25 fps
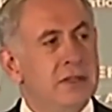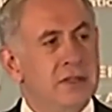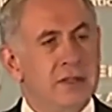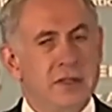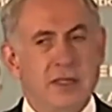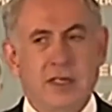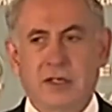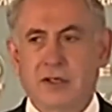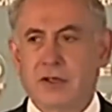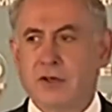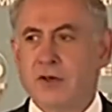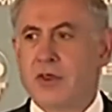
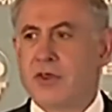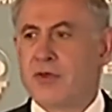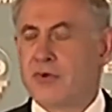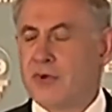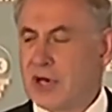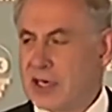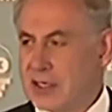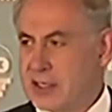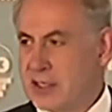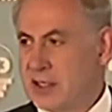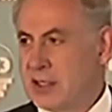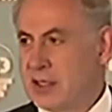that could
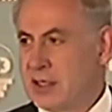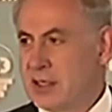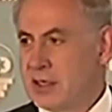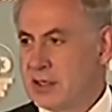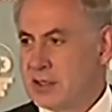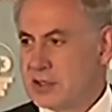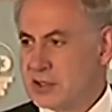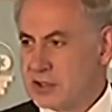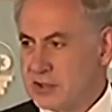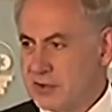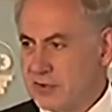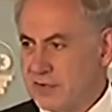threaten
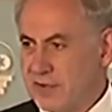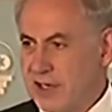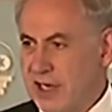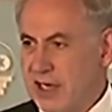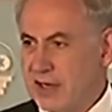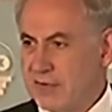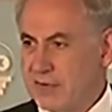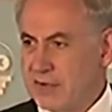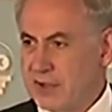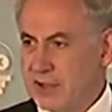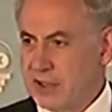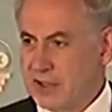the
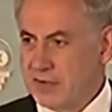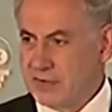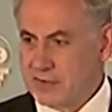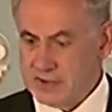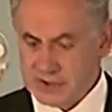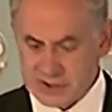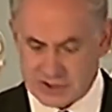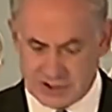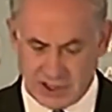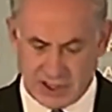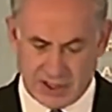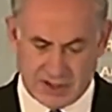survival of
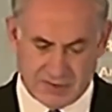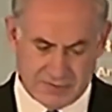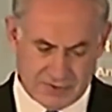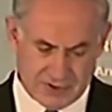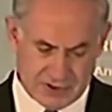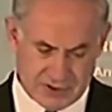the State of